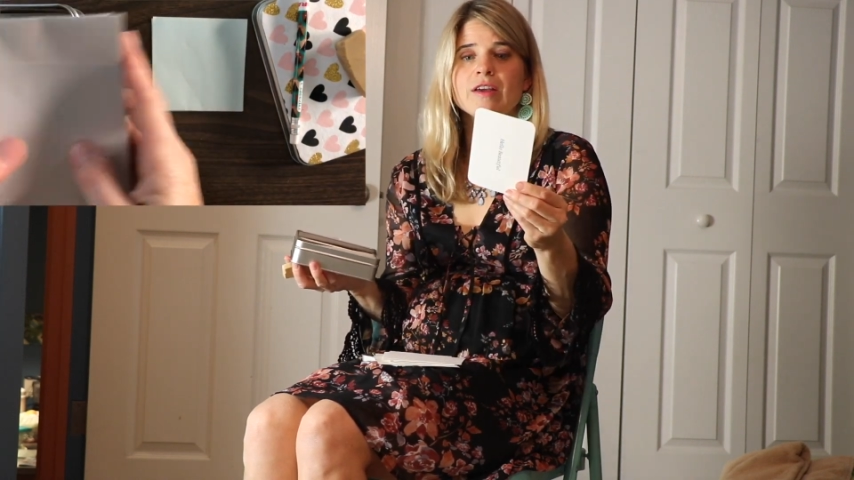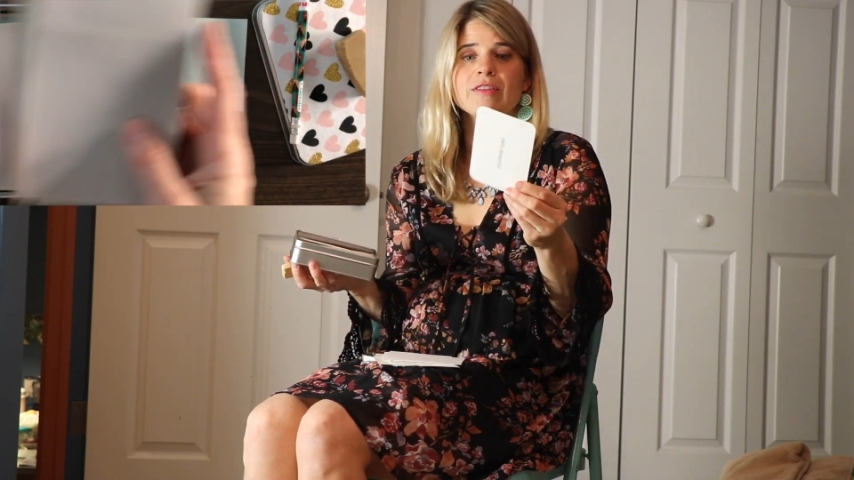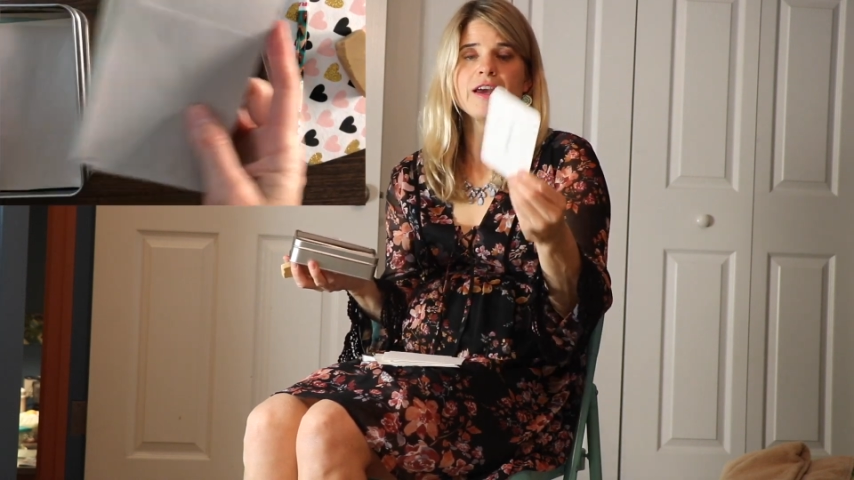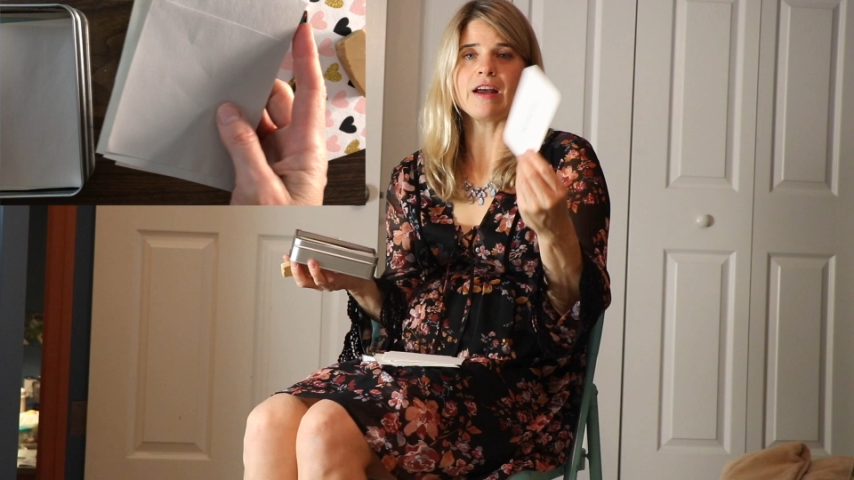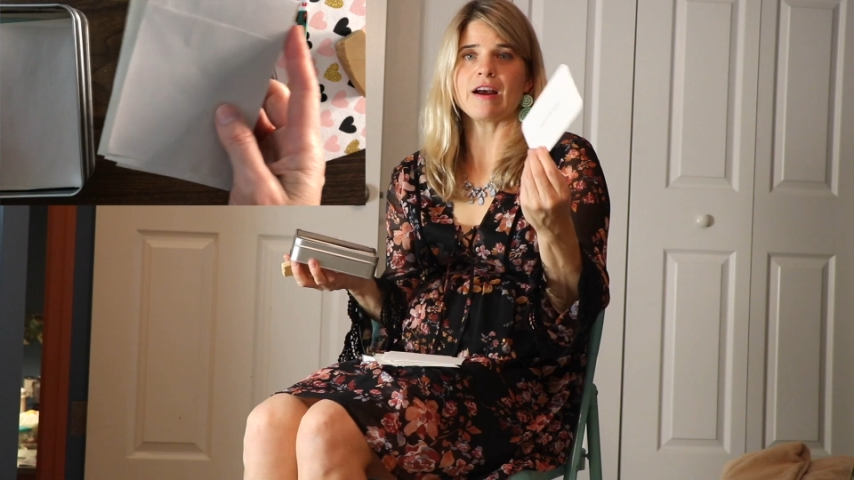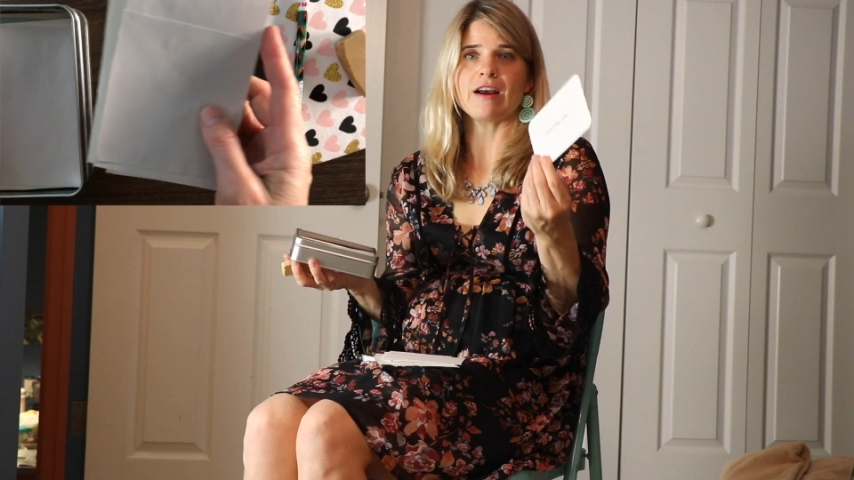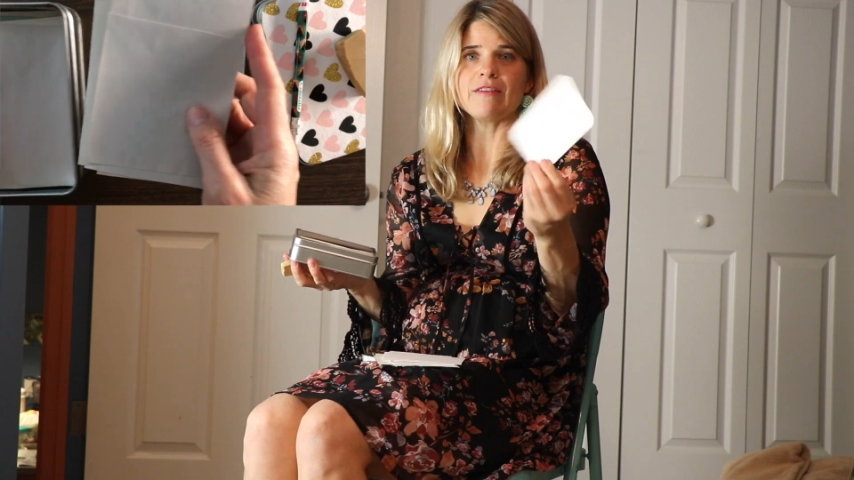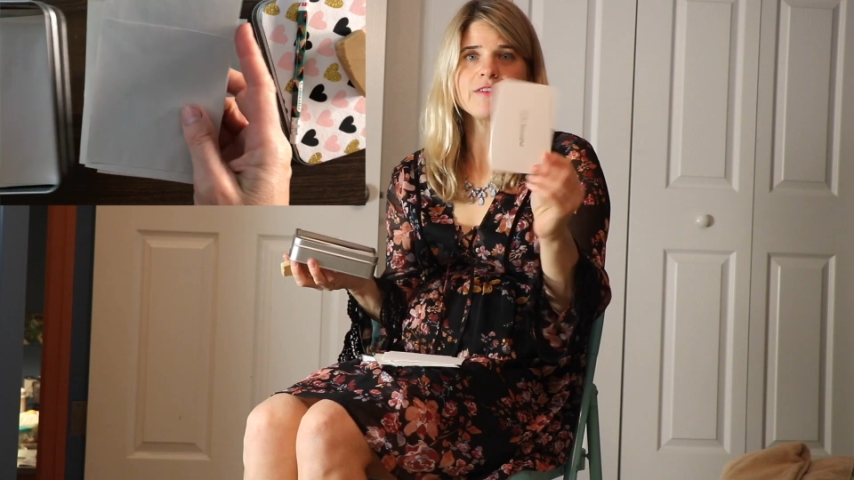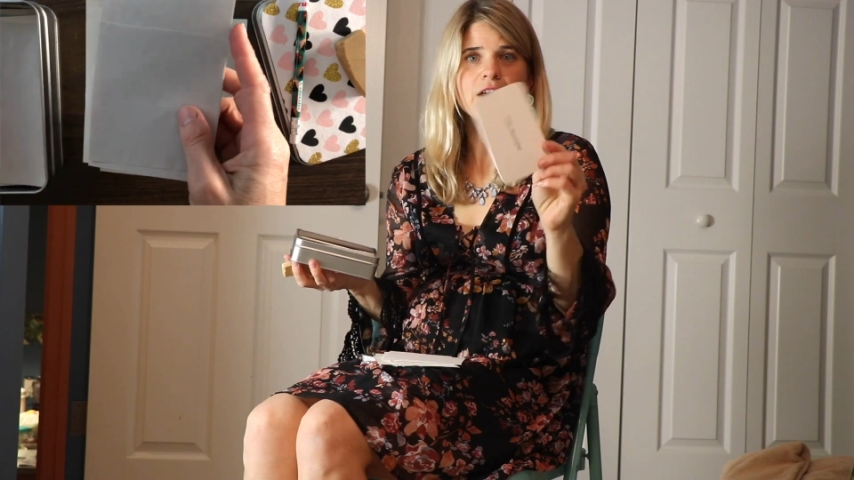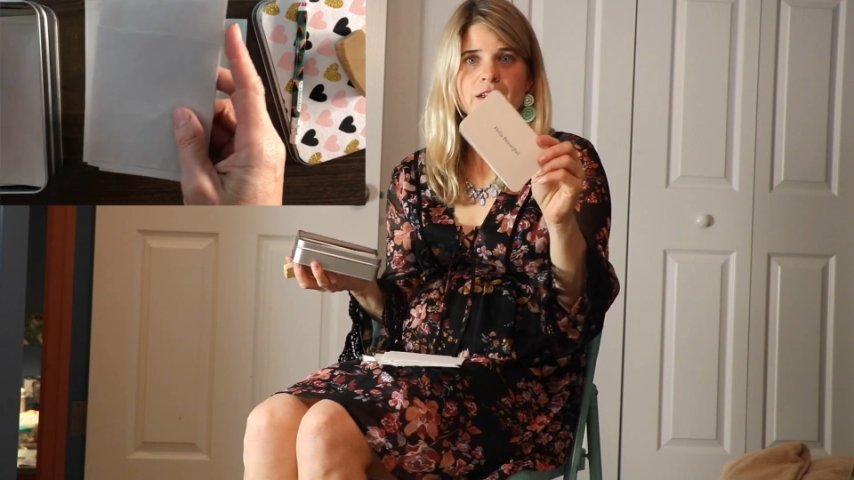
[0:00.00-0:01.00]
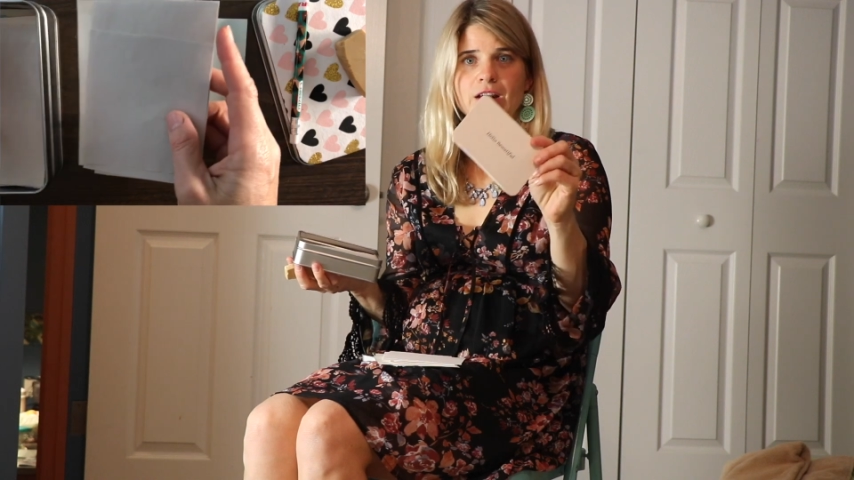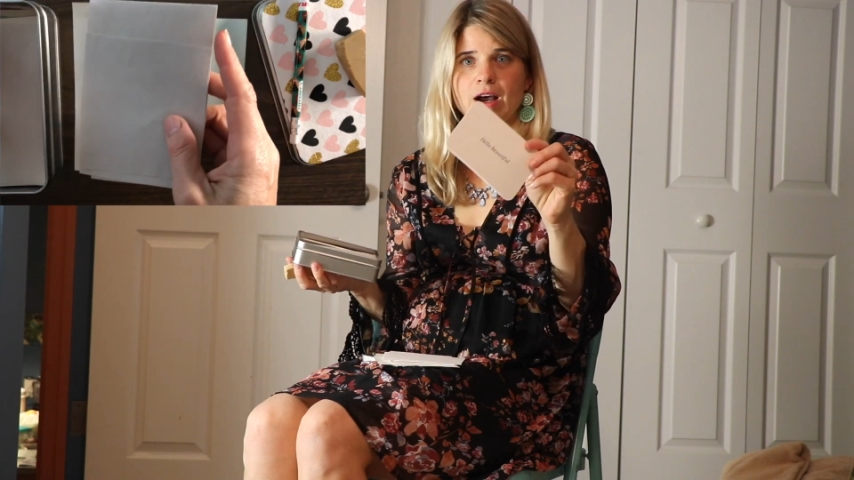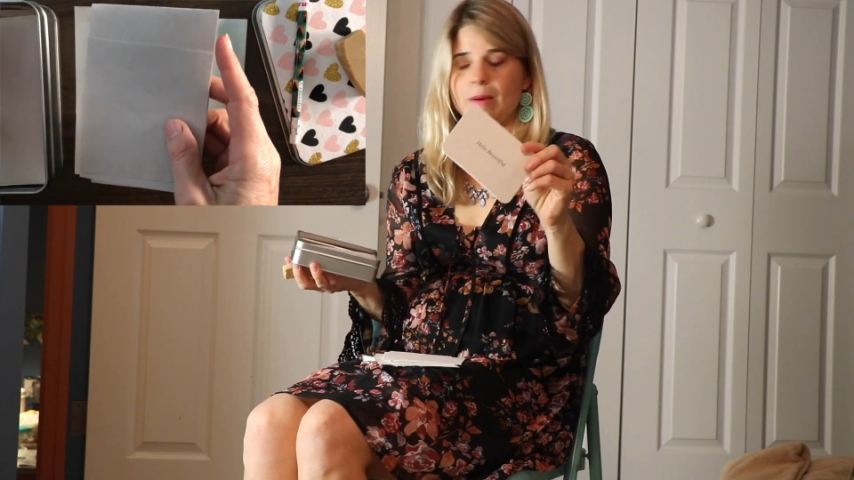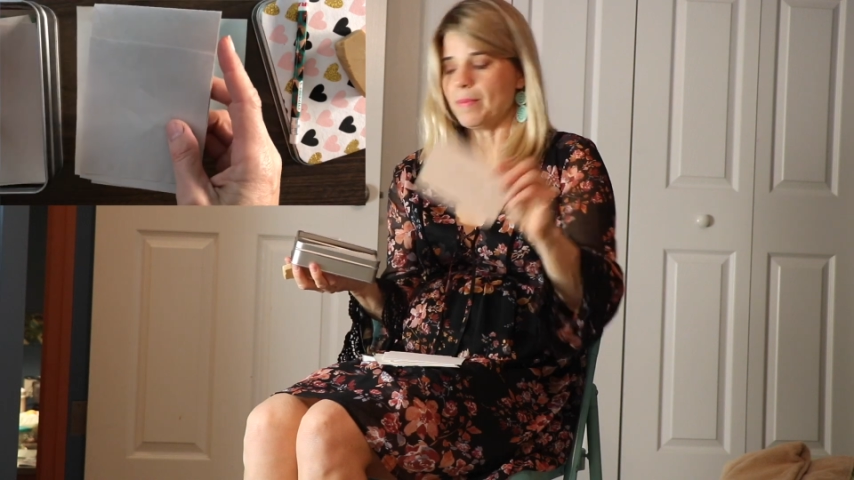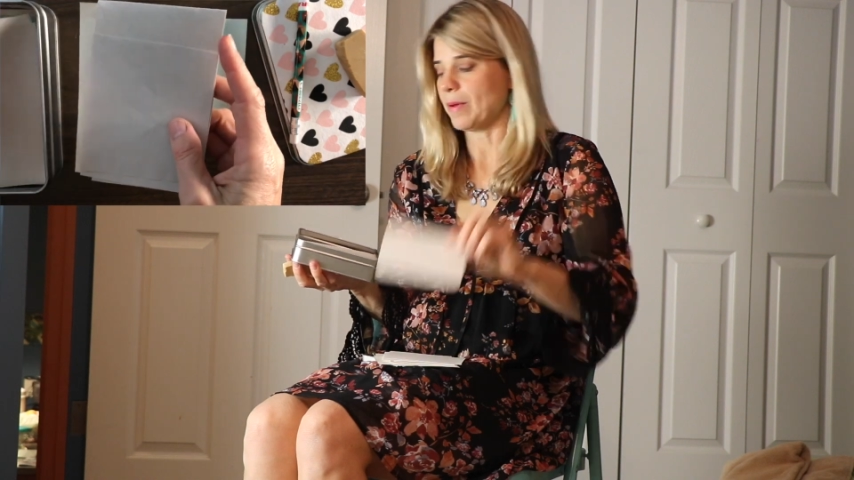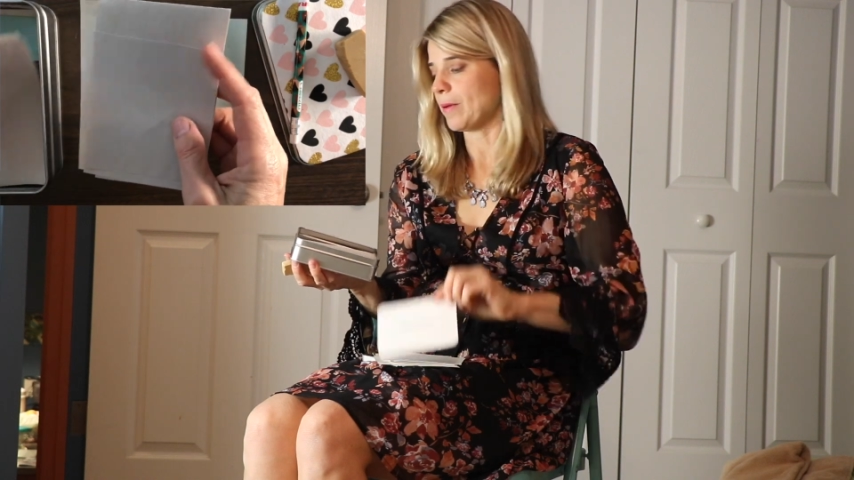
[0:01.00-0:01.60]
that I've cut up.